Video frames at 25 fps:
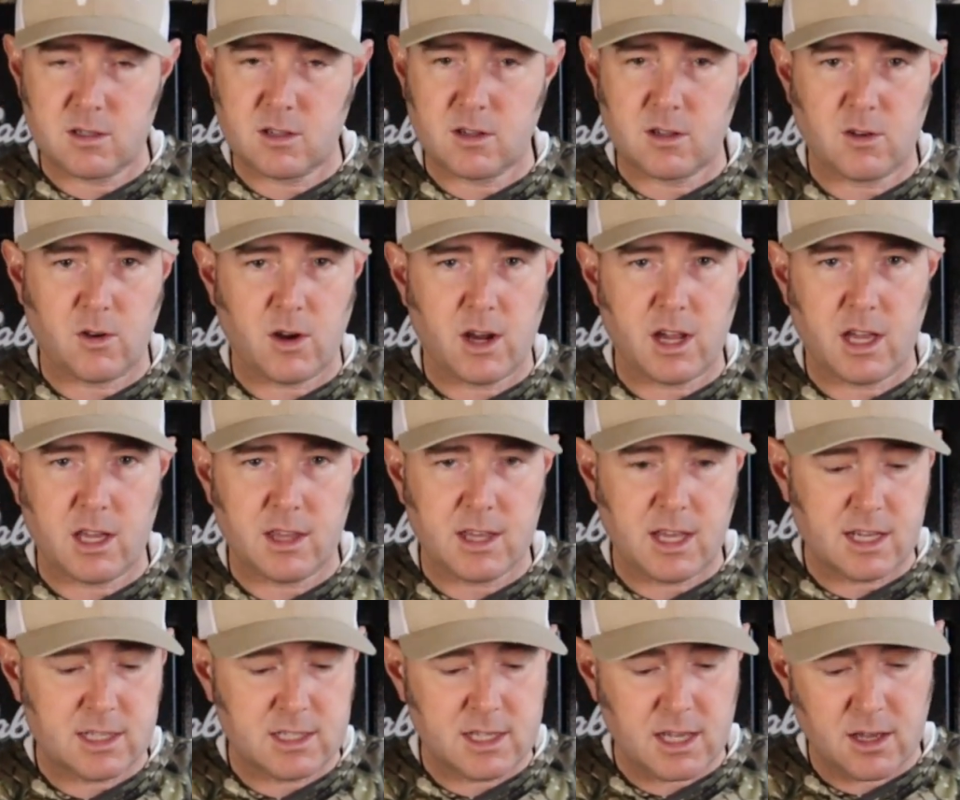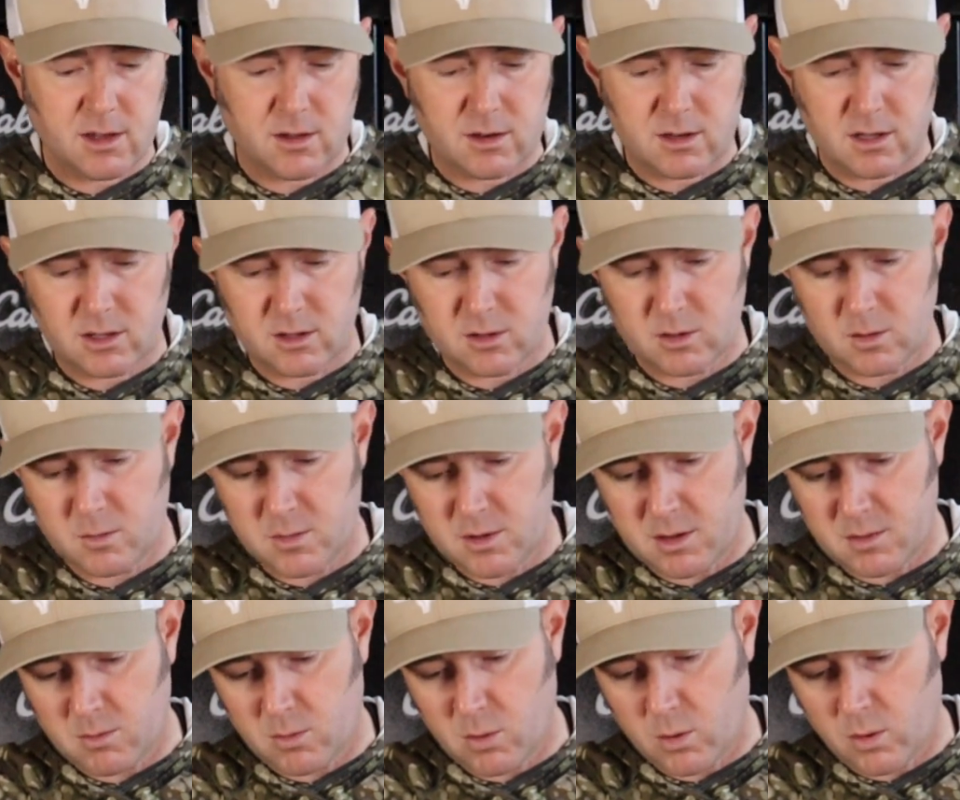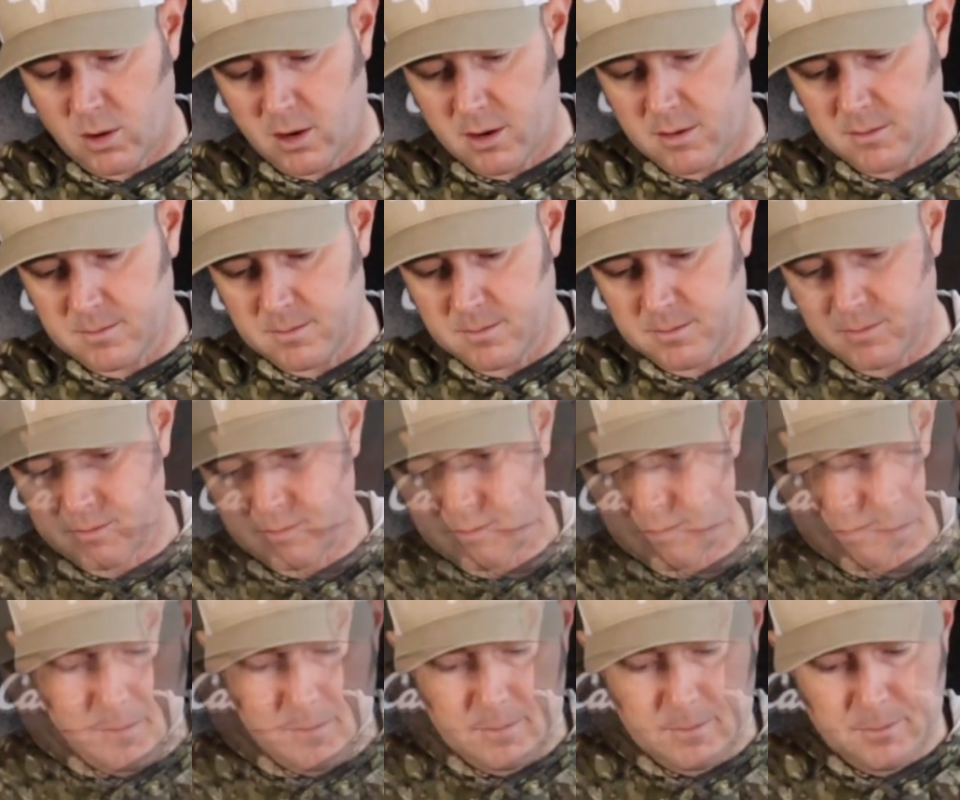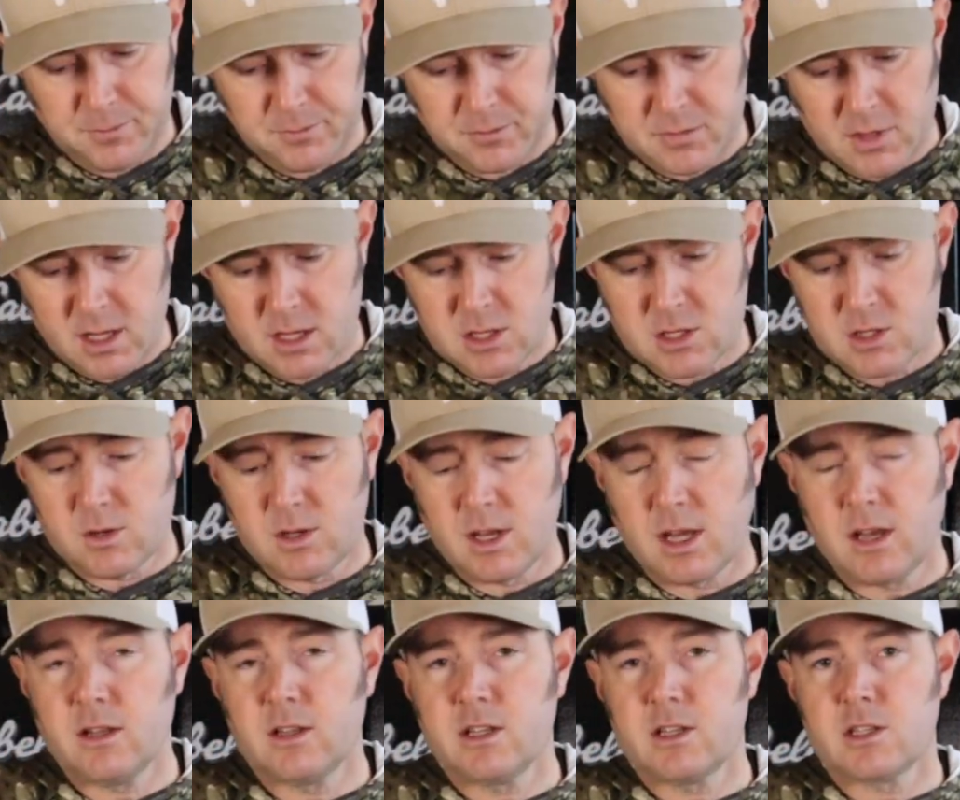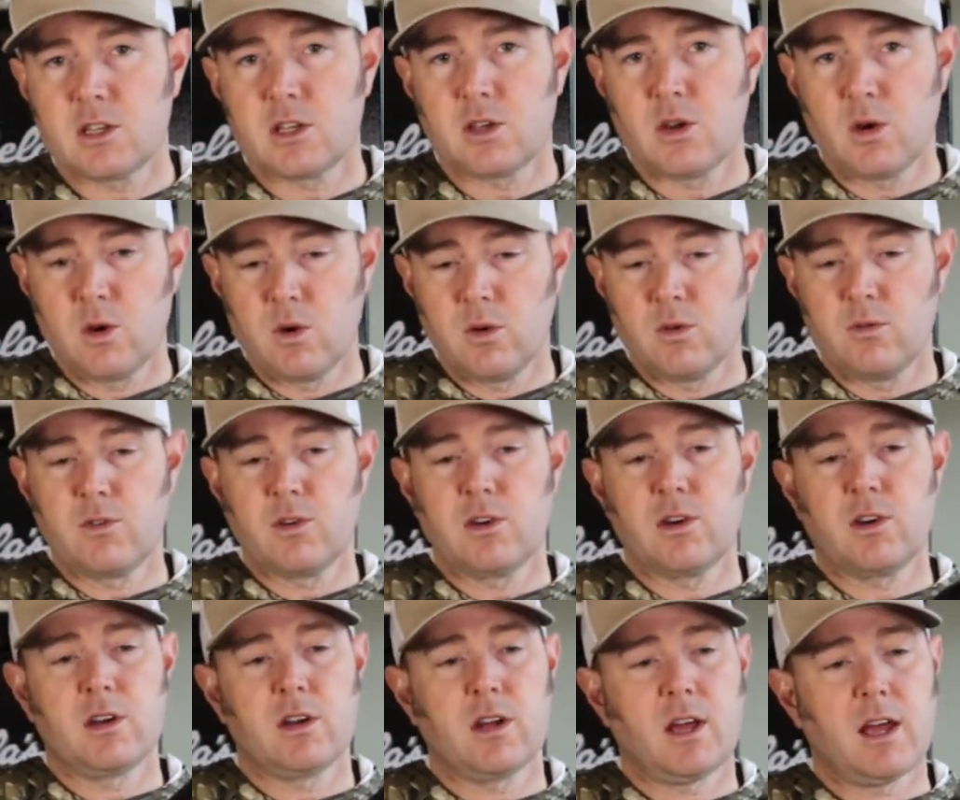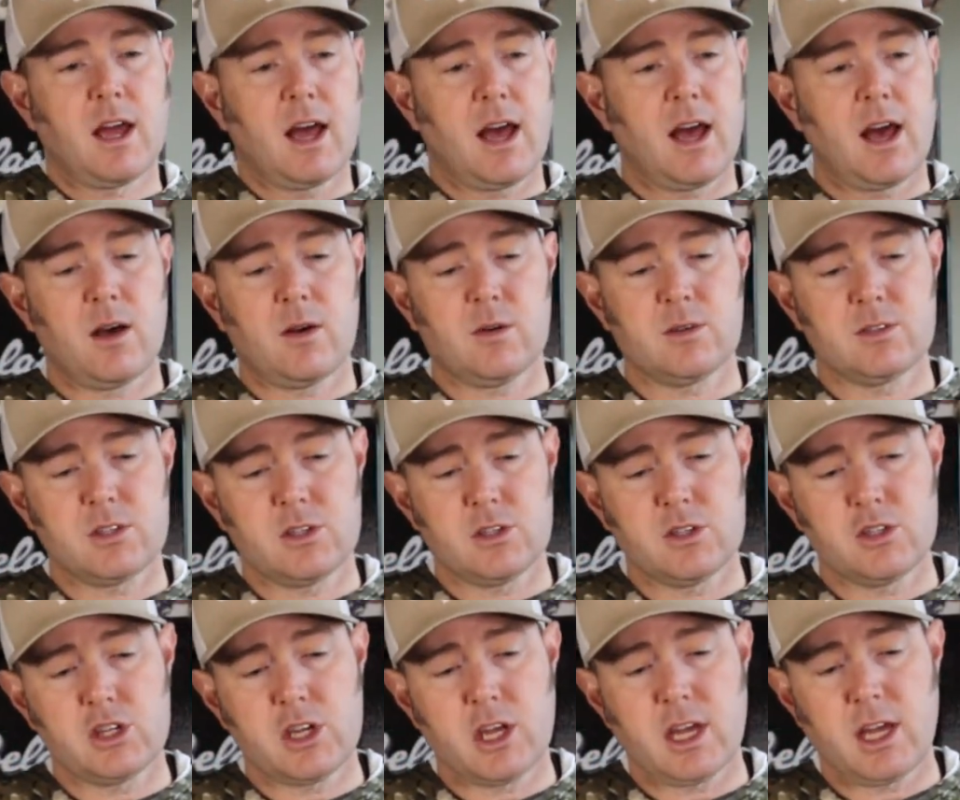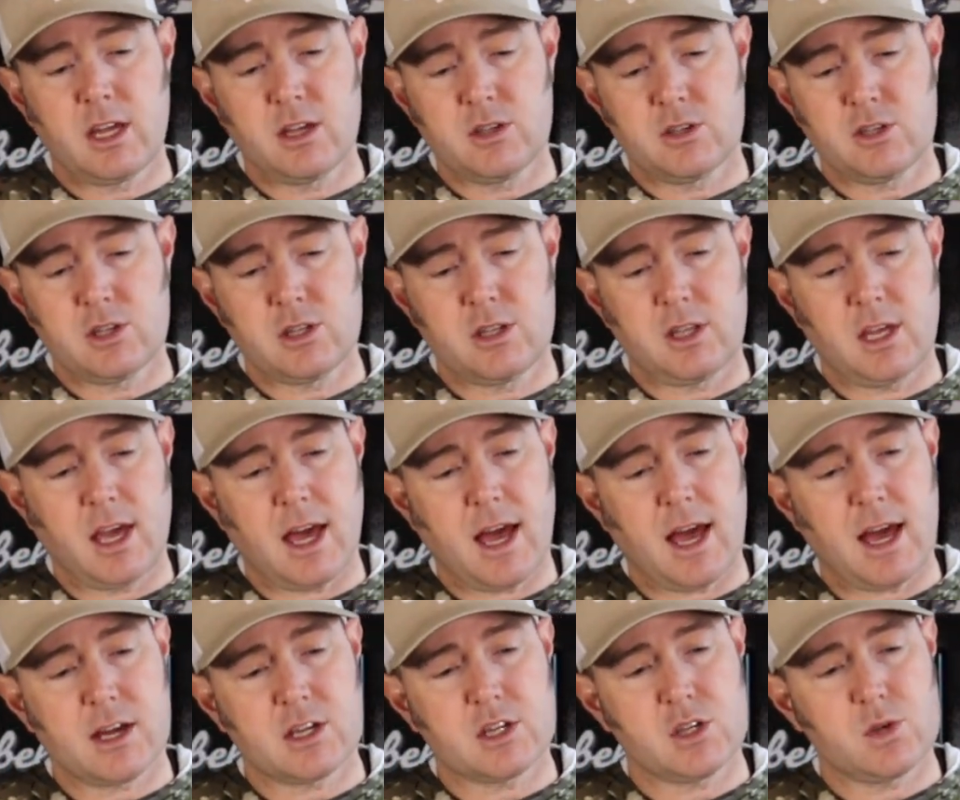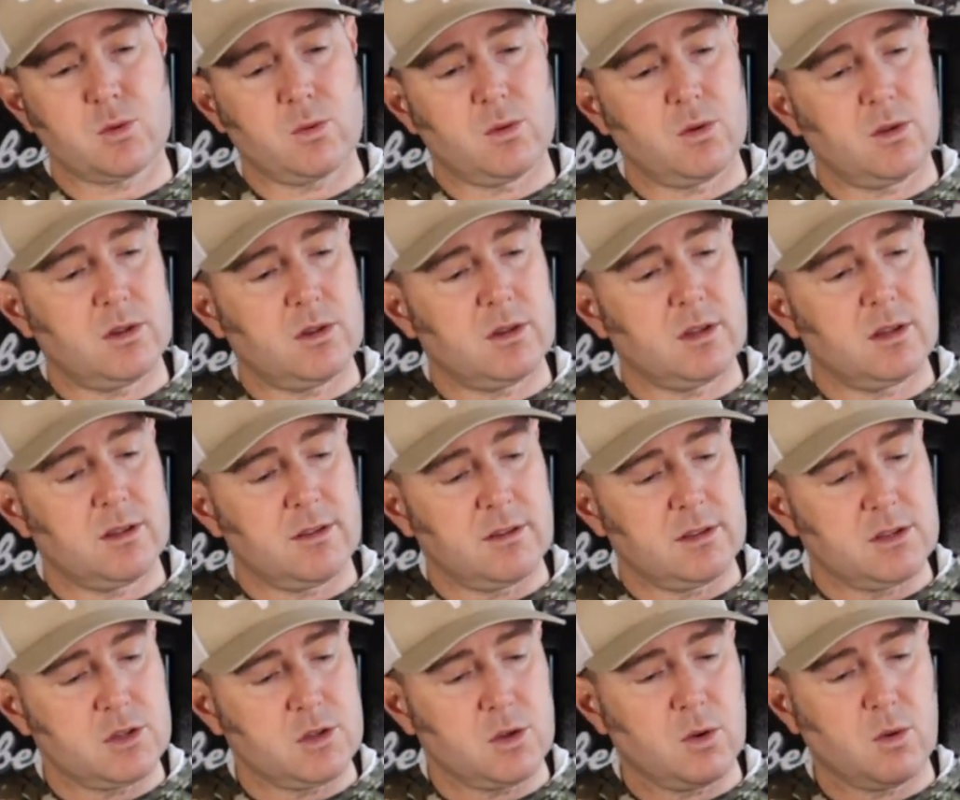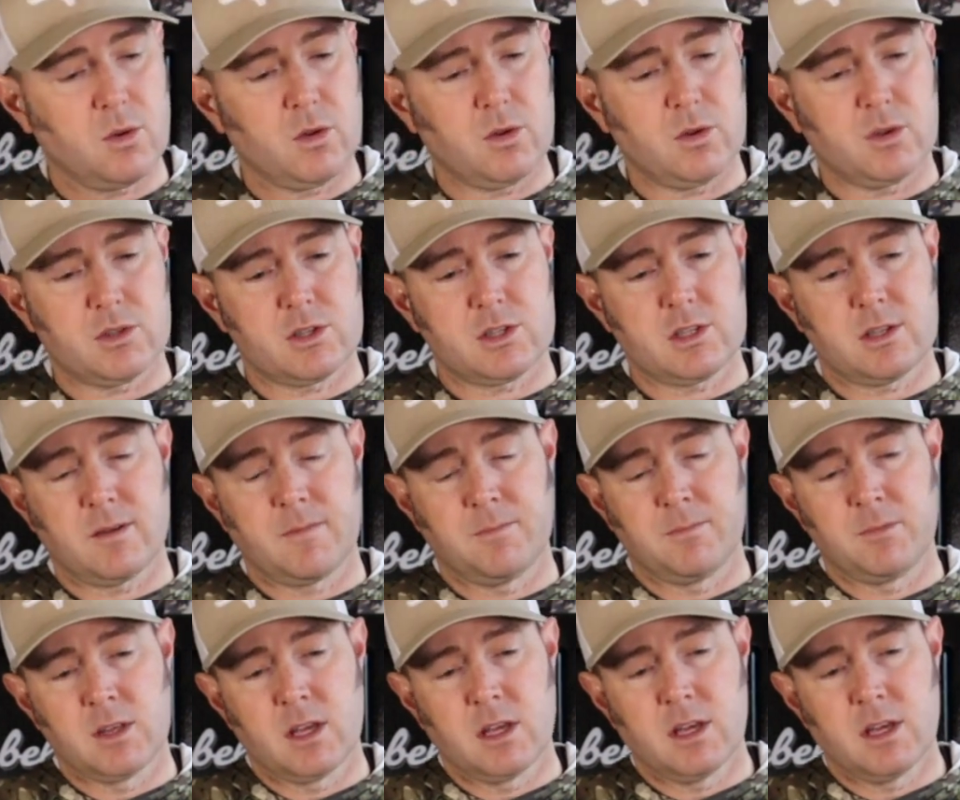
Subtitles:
cranking that down a little bit more. So now let's go over how to change the actual soles.